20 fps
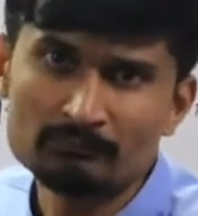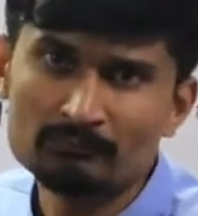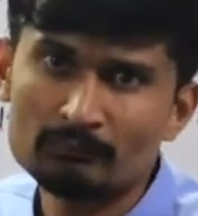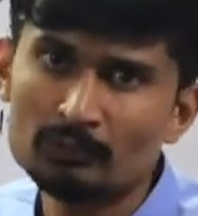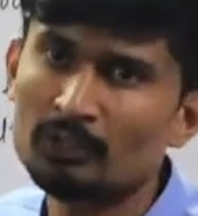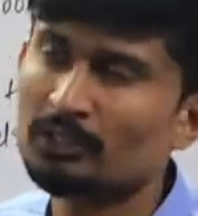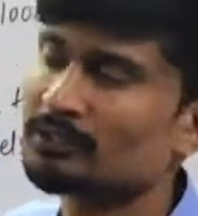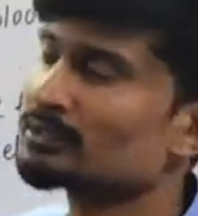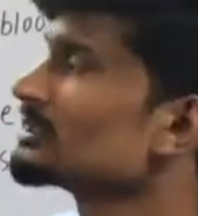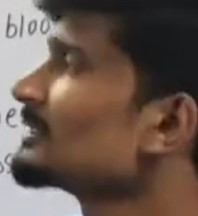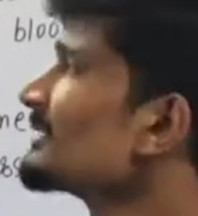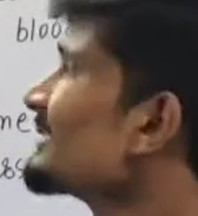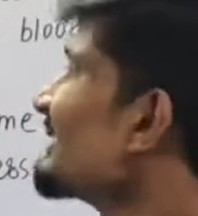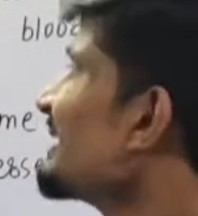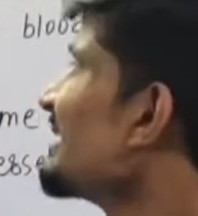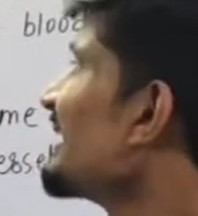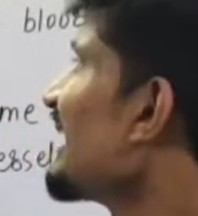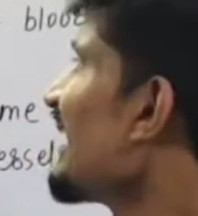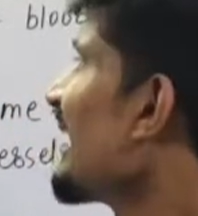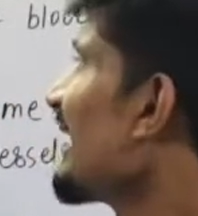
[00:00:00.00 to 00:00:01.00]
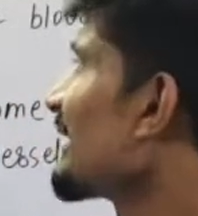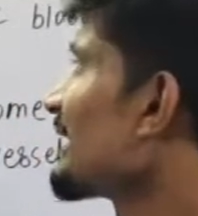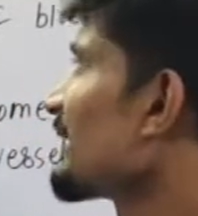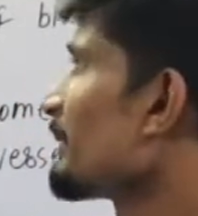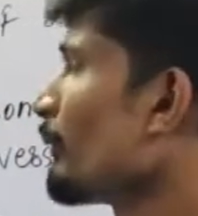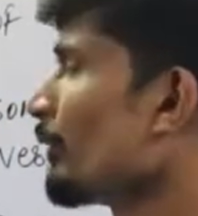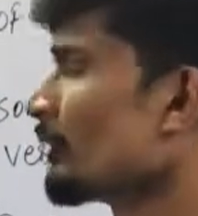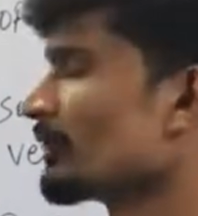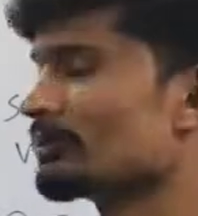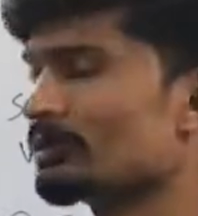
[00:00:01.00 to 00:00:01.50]
because these
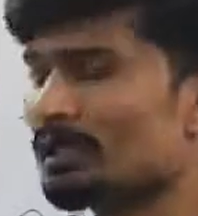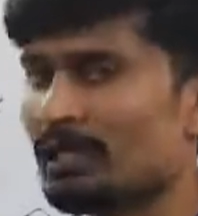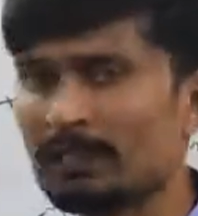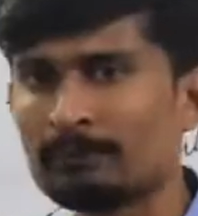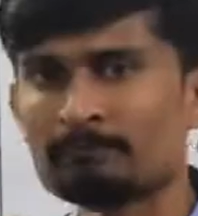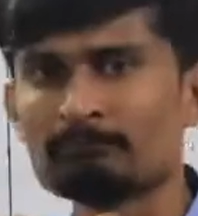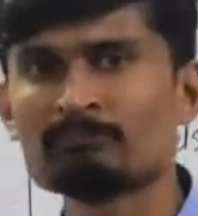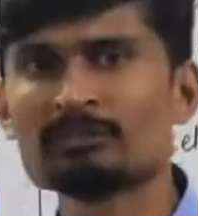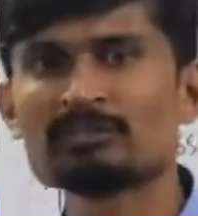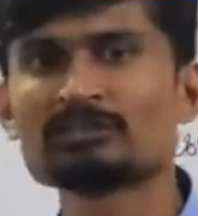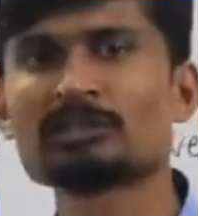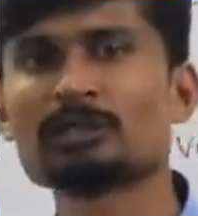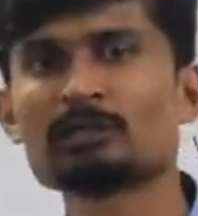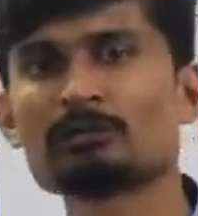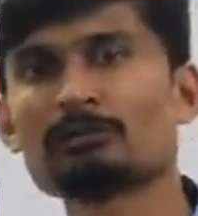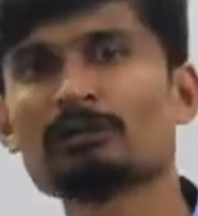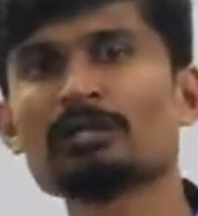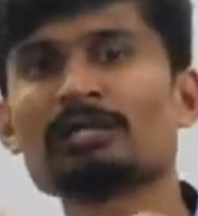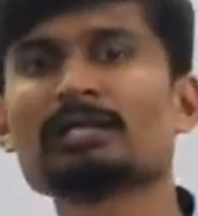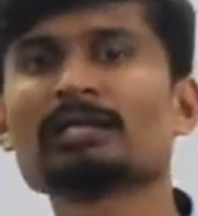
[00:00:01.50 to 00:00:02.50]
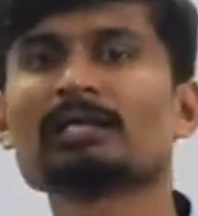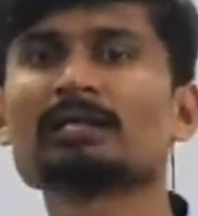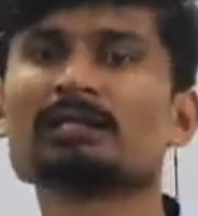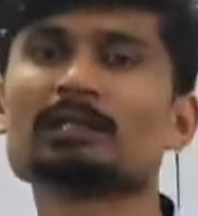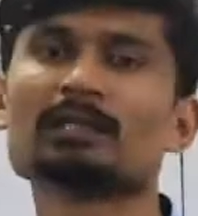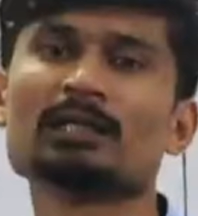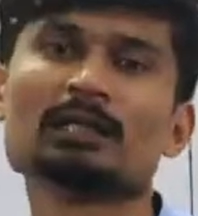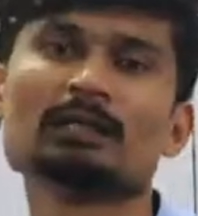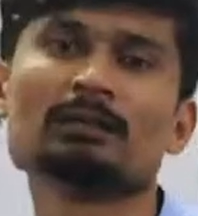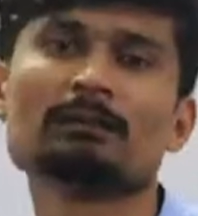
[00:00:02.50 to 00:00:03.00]
antibodies are circulating
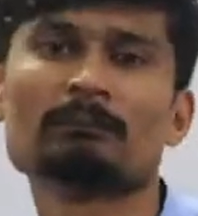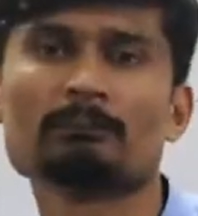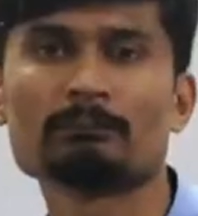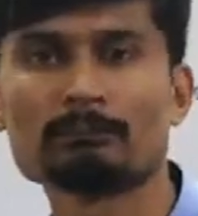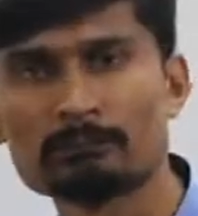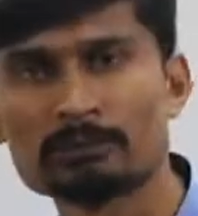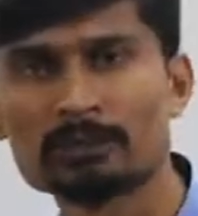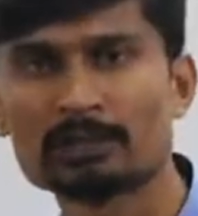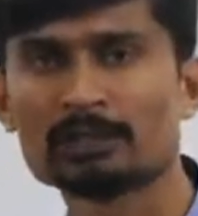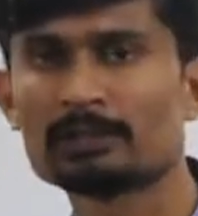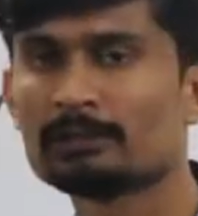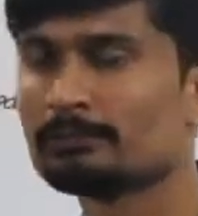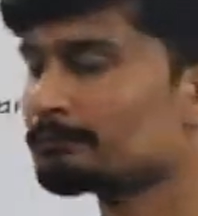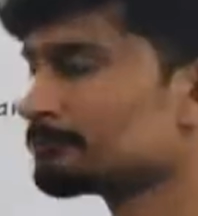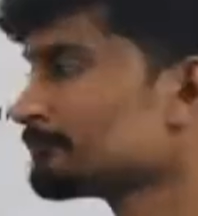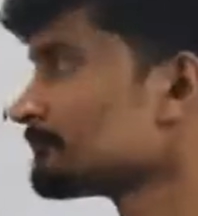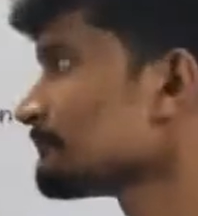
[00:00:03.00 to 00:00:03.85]
in the blood.